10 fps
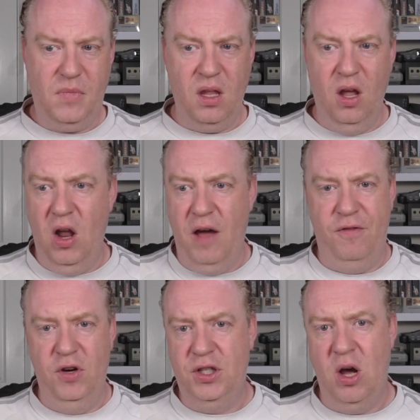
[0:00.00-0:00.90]
Like,
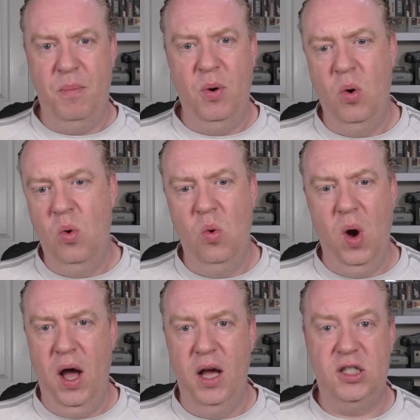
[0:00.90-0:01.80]
for example,
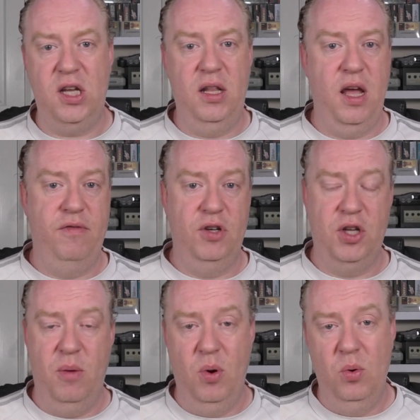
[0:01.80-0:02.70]
Sunday, for
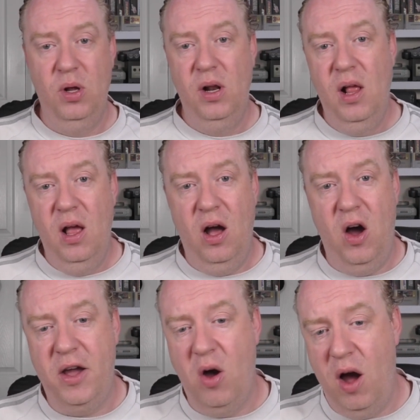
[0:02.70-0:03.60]
example,
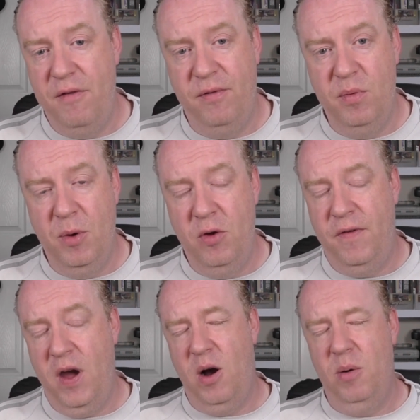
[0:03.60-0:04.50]
I got home from the boot
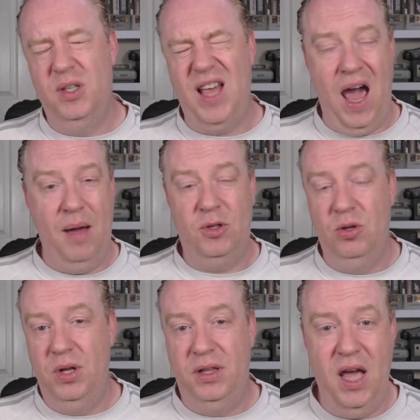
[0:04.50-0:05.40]
fair. I was
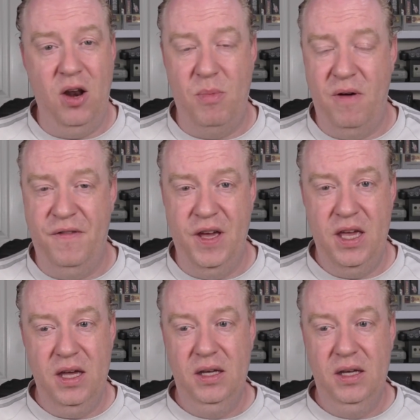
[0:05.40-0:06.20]
absolutely dead on my feet,